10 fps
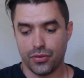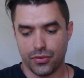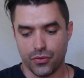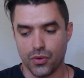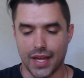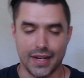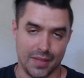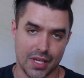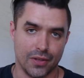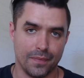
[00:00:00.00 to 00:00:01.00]
through that
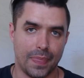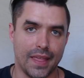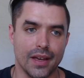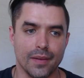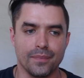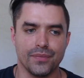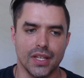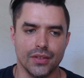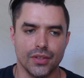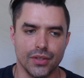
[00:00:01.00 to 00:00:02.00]
email
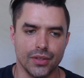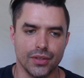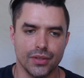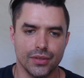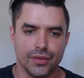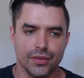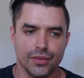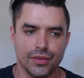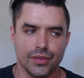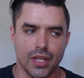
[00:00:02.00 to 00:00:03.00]
and to
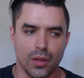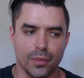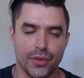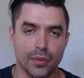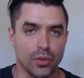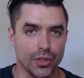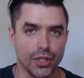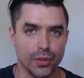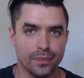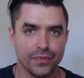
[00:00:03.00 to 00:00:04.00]
help support you.